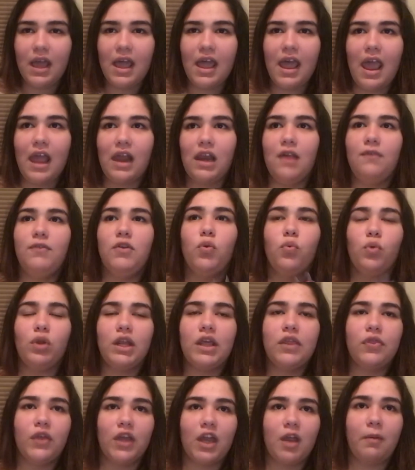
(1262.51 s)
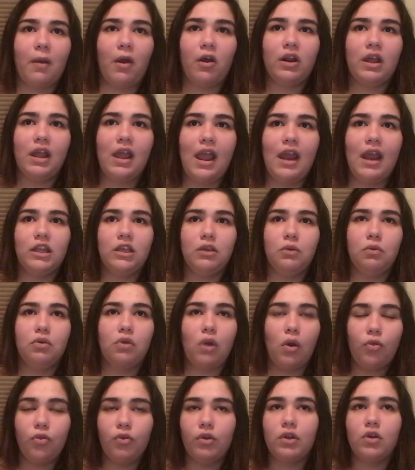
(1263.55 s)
And if you really think about it you go through